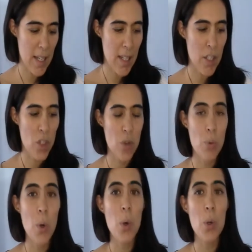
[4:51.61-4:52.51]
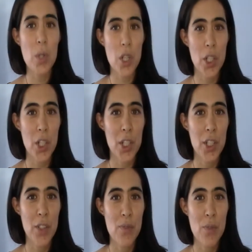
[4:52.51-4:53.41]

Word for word: a stroller.